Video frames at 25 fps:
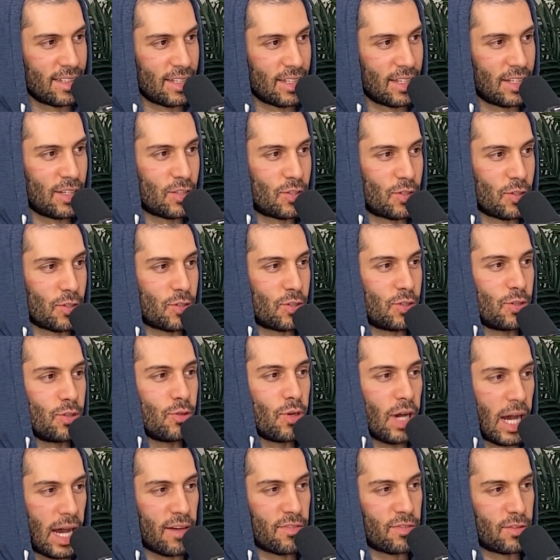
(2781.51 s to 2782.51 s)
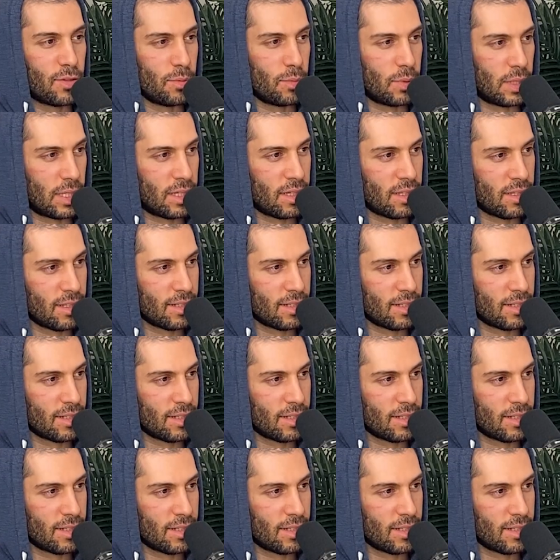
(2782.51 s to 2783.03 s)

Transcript: It's just you have to be